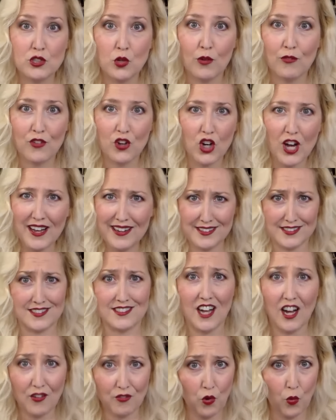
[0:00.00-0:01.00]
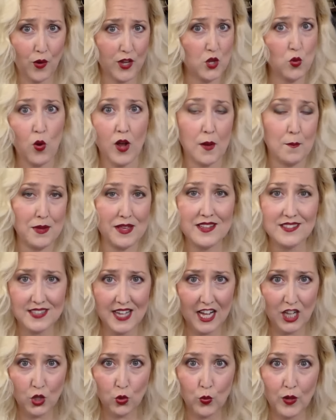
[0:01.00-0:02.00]
so if you're kind of stuck for what you want to be this
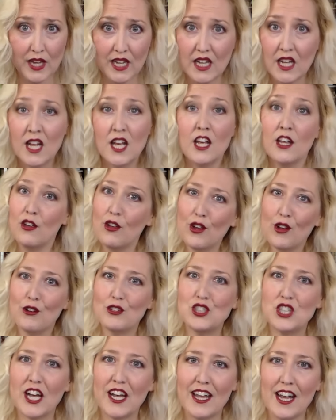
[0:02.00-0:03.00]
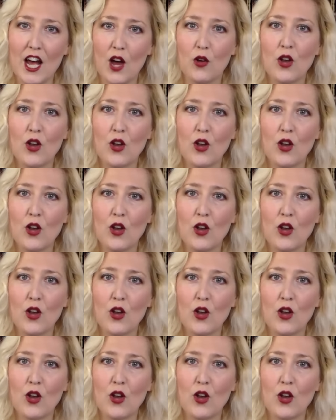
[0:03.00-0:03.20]
Halloween, you can go check it